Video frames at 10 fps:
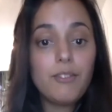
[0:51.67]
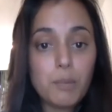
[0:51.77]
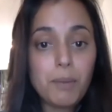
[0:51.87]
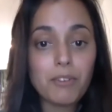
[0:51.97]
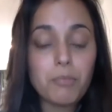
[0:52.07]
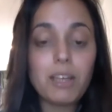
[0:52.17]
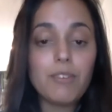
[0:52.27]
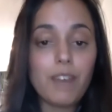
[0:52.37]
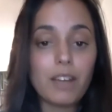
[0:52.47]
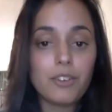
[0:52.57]
feedback from
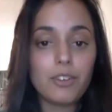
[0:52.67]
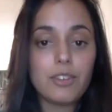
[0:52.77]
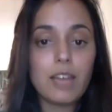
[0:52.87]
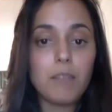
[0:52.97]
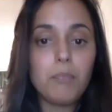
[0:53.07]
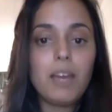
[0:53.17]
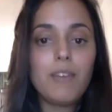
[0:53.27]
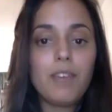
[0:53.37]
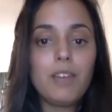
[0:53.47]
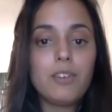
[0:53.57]
manufacturers, and
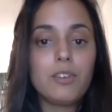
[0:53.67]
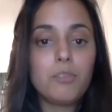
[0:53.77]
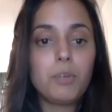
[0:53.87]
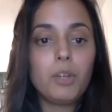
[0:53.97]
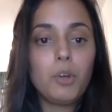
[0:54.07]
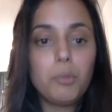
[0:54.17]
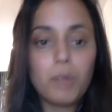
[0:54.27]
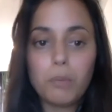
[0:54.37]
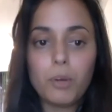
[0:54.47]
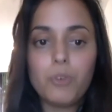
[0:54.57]
PFH's
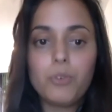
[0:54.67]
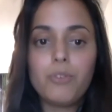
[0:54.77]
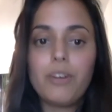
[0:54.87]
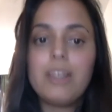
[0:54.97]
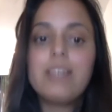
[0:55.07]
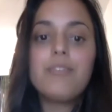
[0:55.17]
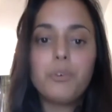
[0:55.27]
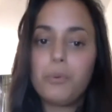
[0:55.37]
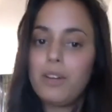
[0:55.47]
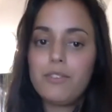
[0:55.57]
procurement approach to a very
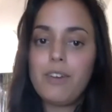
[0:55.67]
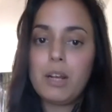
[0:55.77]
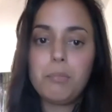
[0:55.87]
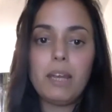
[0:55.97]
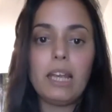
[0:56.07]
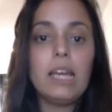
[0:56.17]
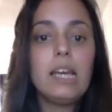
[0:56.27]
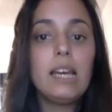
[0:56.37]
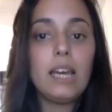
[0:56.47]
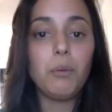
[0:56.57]
different way of developing
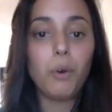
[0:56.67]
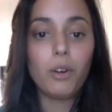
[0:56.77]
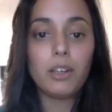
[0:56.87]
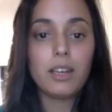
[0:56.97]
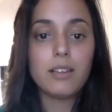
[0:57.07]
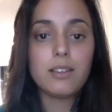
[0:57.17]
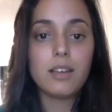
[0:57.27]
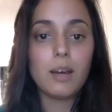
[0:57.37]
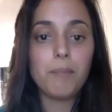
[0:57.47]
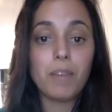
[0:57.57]
in what is
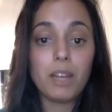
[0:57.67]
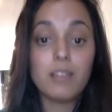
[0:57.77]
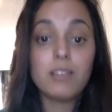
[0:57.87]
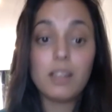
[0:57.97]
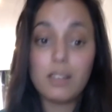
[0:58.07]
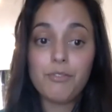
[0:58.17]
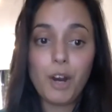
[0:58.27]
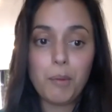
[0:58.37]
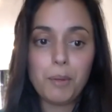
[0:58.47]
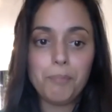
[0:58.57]
an uncertain
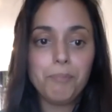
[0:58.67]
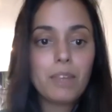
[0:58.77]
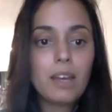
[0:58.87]
environment.